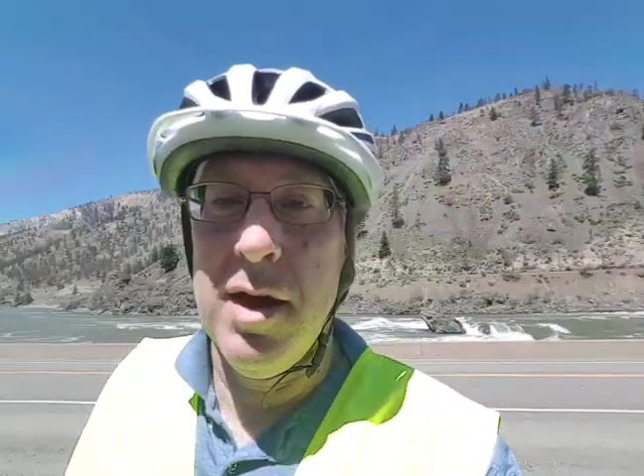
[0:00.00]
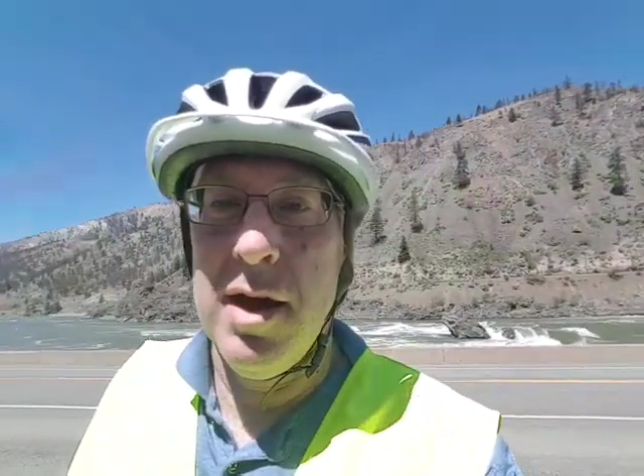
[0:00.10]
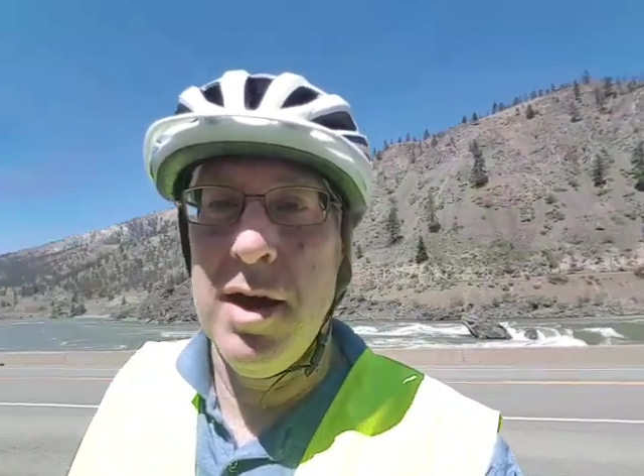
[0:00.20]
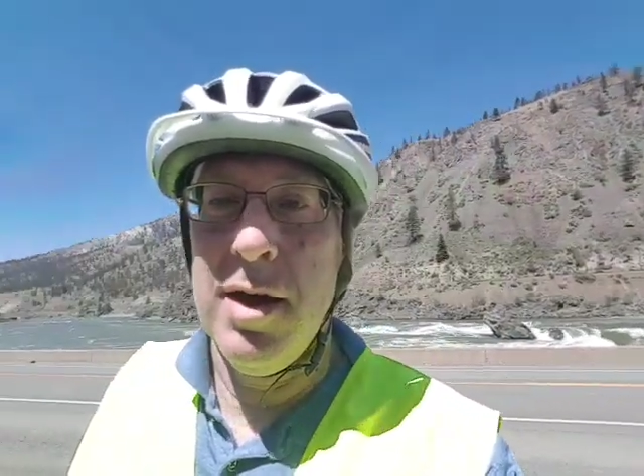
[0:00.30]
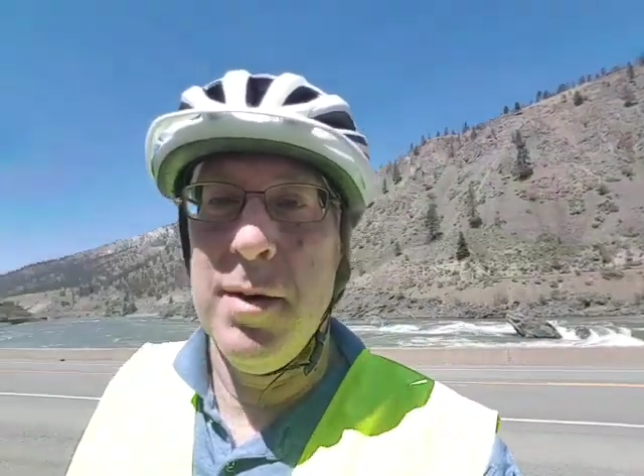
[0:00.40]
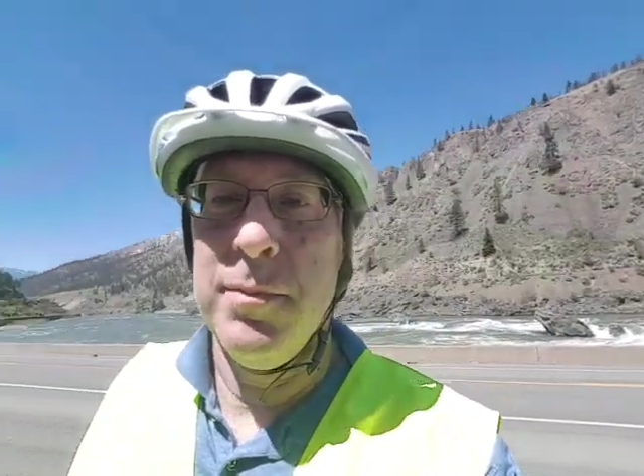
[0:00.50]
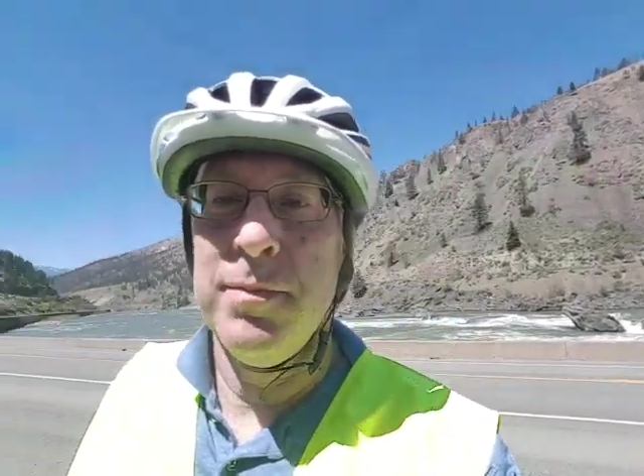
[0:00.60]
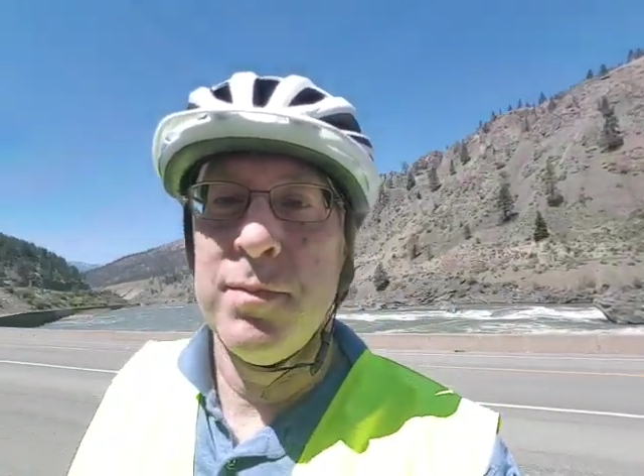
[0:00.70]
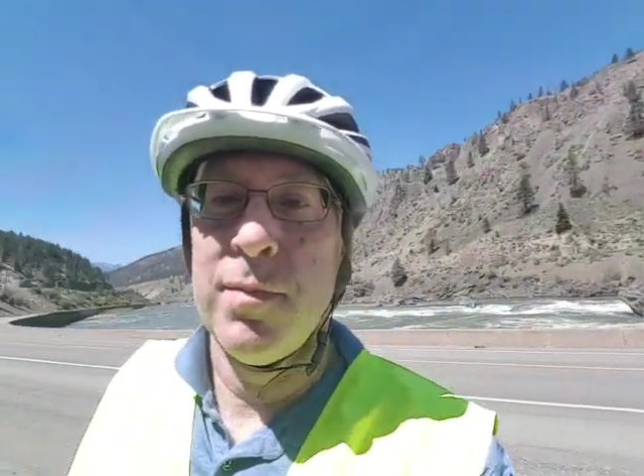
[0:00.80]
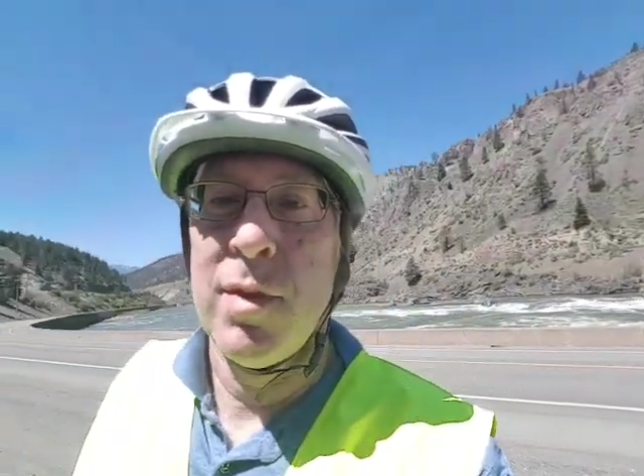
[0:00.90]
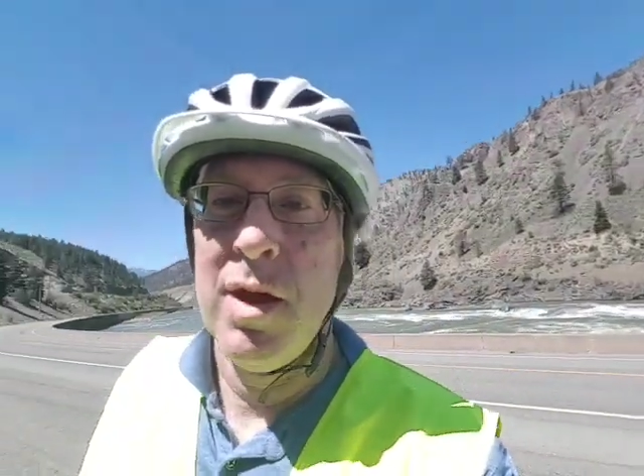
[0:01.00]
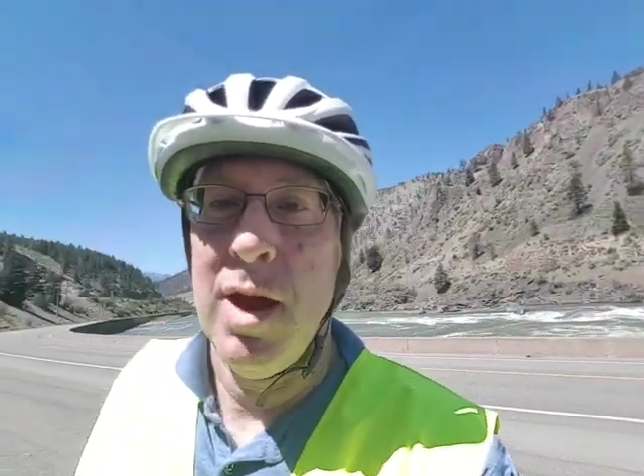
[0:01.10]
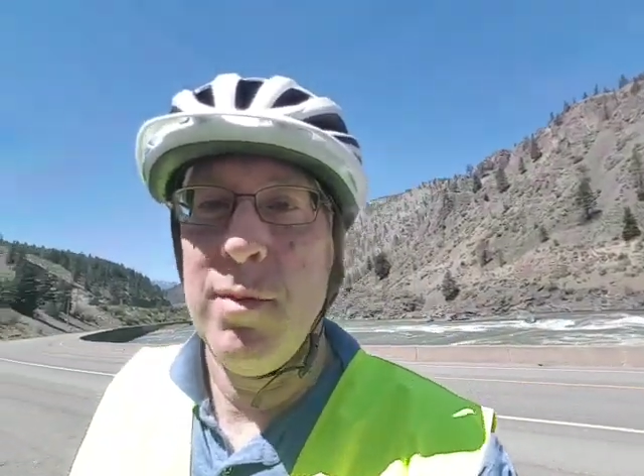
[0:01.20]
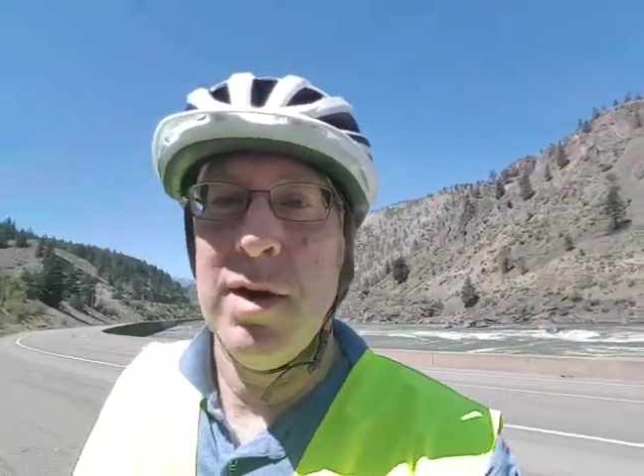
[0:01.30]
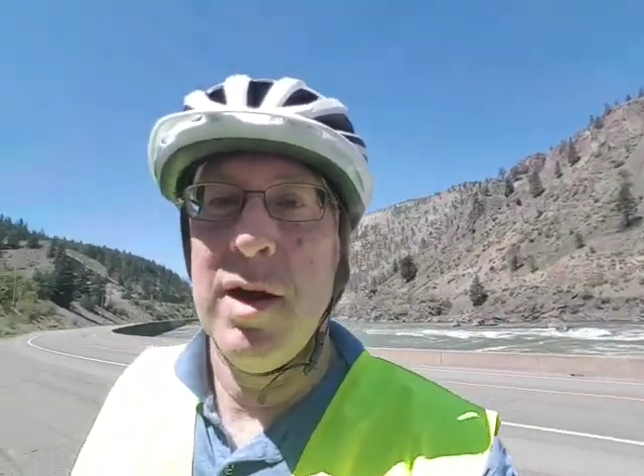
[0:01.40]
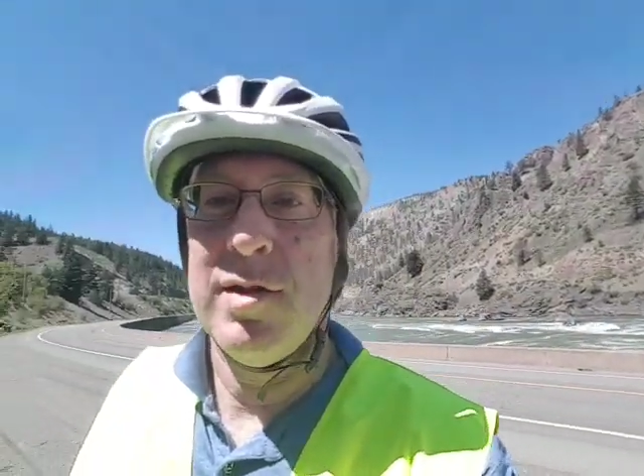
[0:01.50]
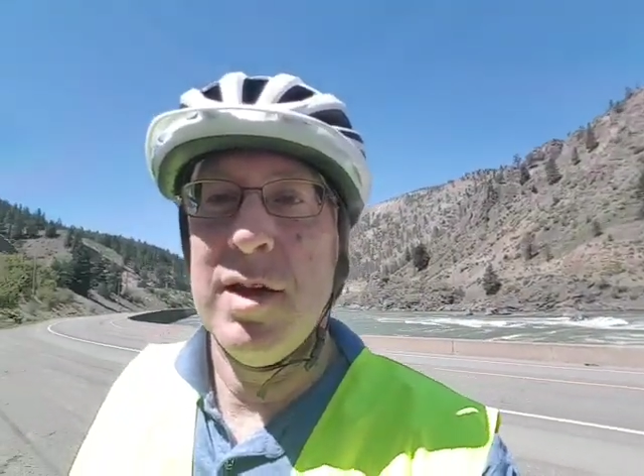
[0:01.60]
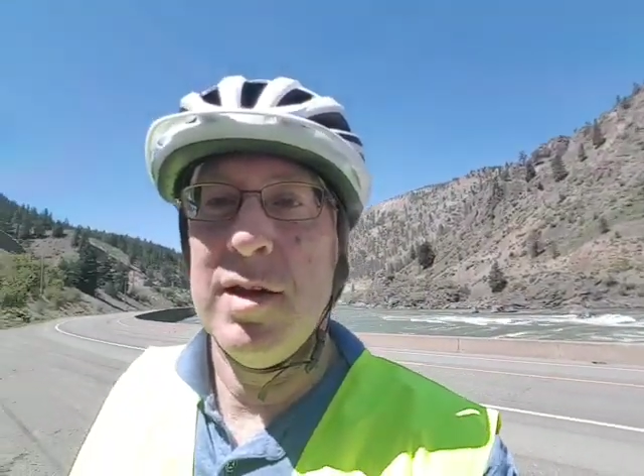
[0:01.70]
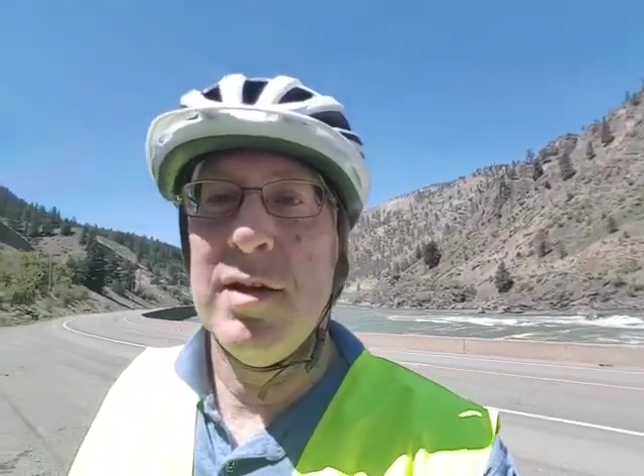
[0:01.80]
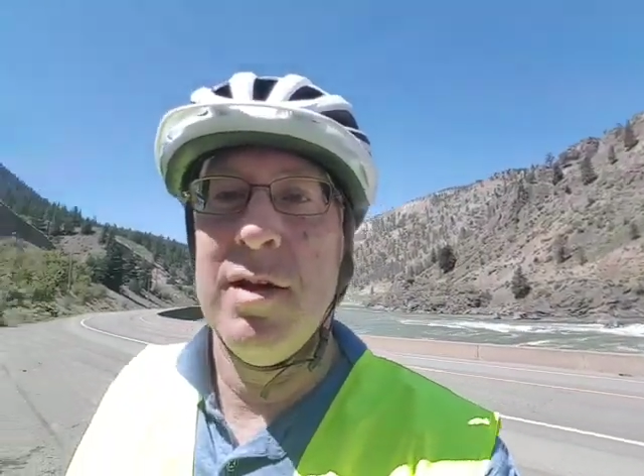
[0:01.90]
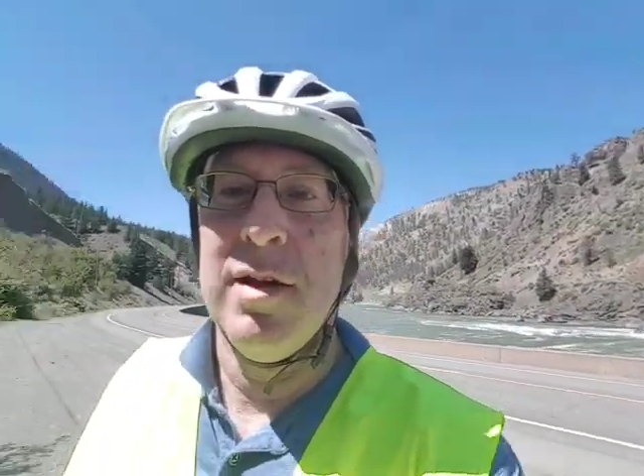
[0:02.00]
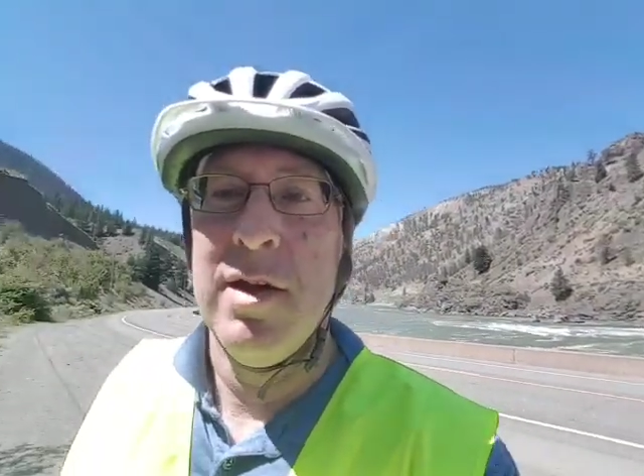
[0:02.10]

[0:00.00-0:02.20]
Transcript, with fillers: Um, I'm realizing